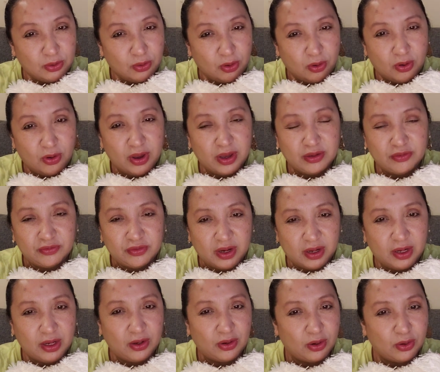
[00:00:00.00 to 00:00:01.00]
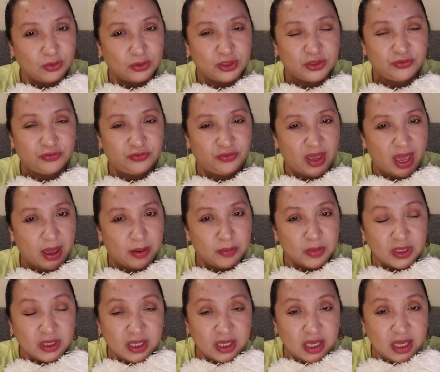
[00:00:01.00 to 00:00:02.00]
ko and very close
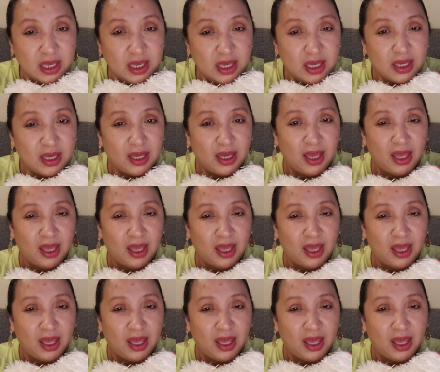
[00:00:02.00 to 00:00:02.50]
family,